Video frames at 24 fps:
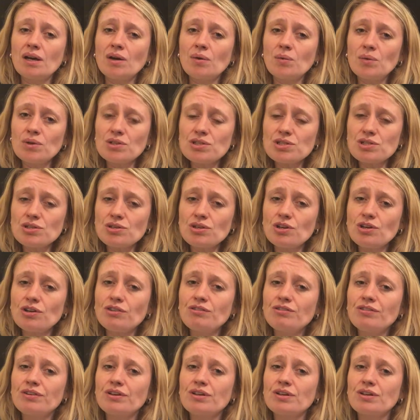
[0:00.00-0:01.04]
Once you
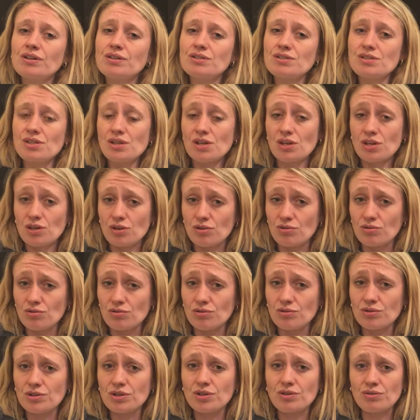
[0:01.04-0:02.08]
have
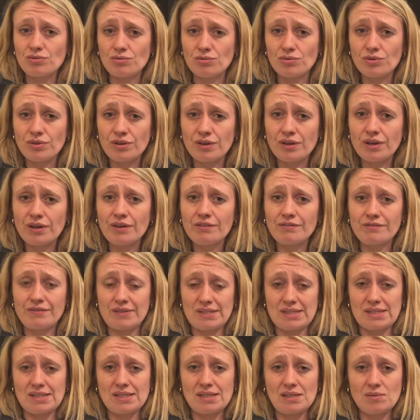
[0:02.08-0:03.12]
secured an author
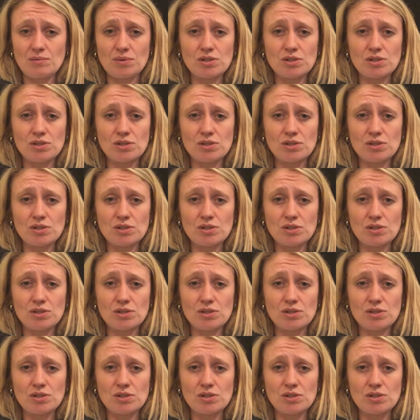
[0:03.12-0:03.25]
visit,